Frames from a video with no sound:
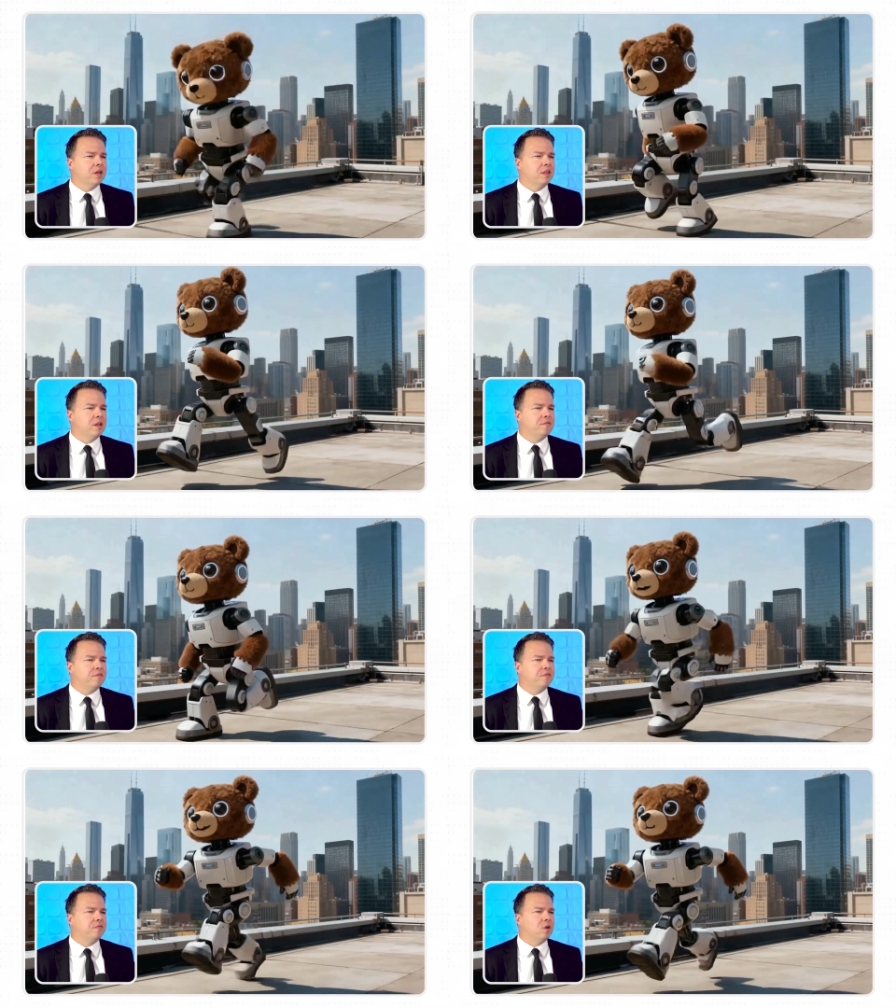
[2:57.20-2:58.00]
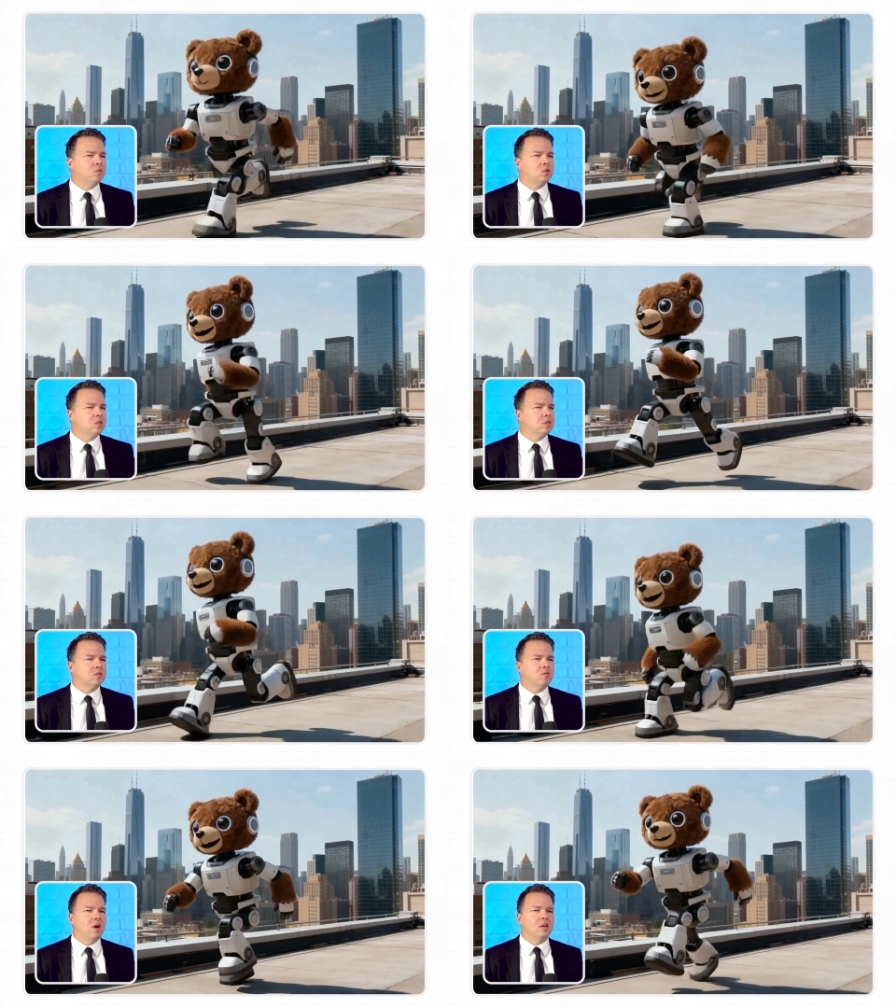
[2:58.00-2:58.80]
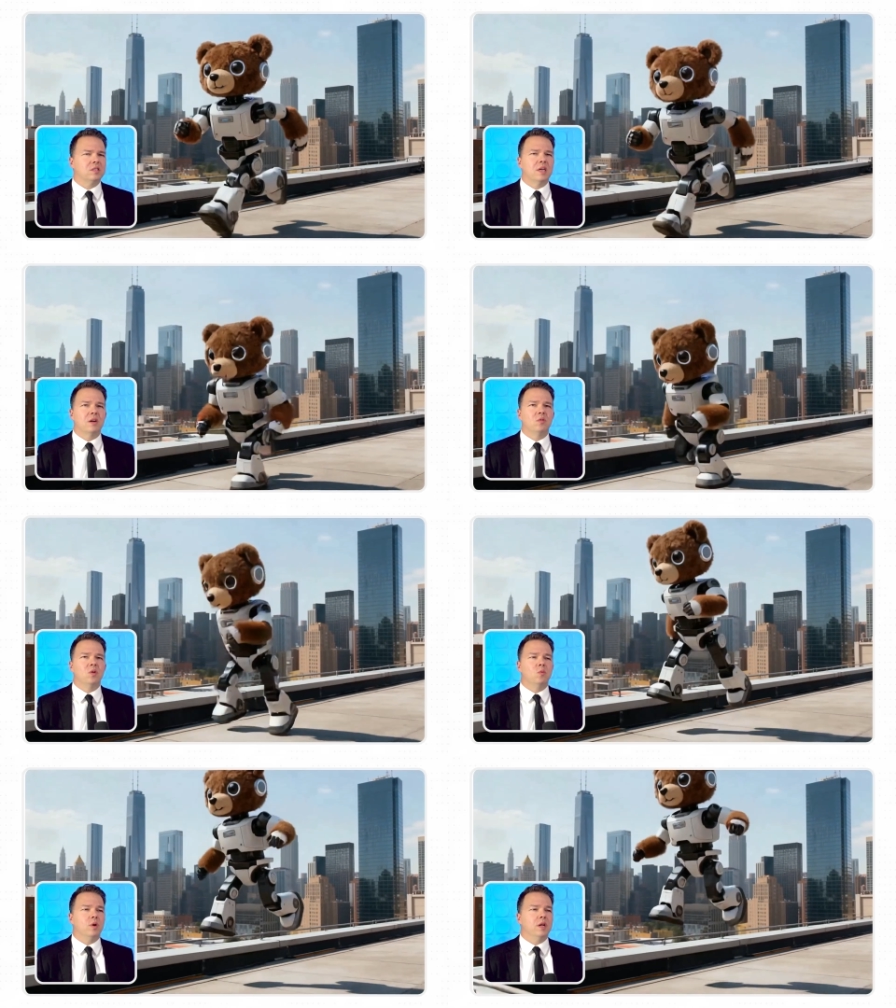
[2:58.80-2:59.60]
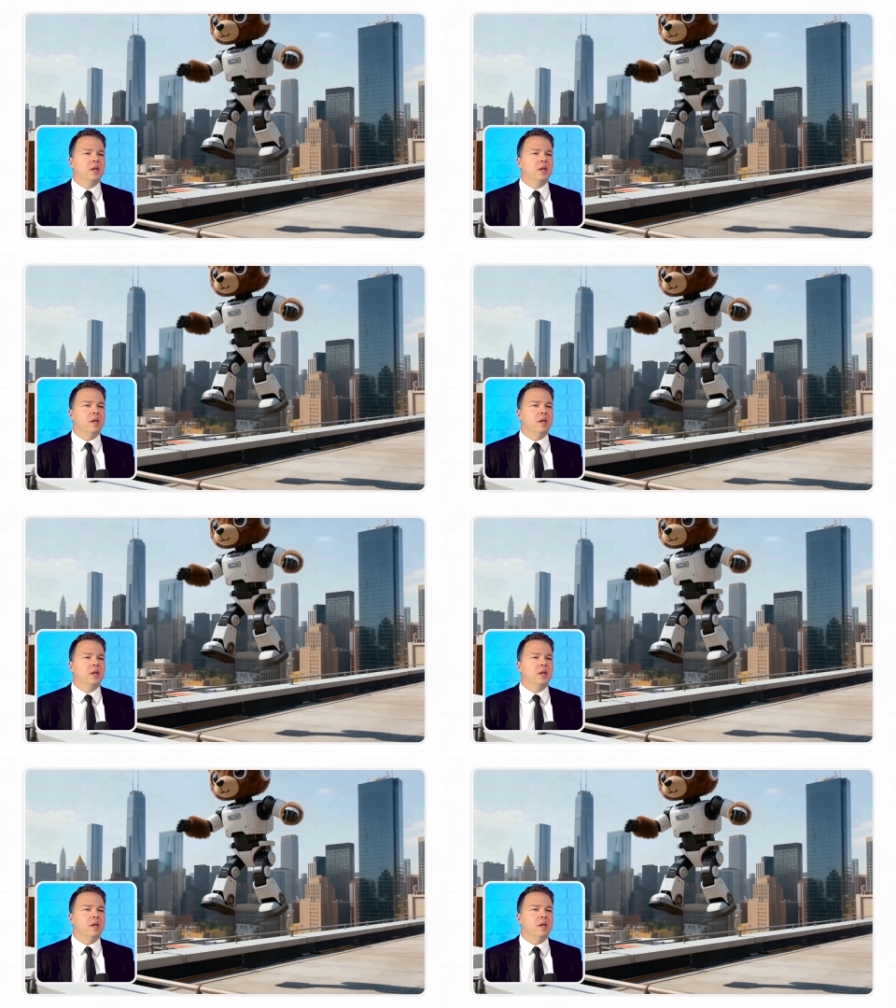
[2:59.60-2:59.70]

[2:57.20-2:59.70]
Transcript: and then floats across I don't know what.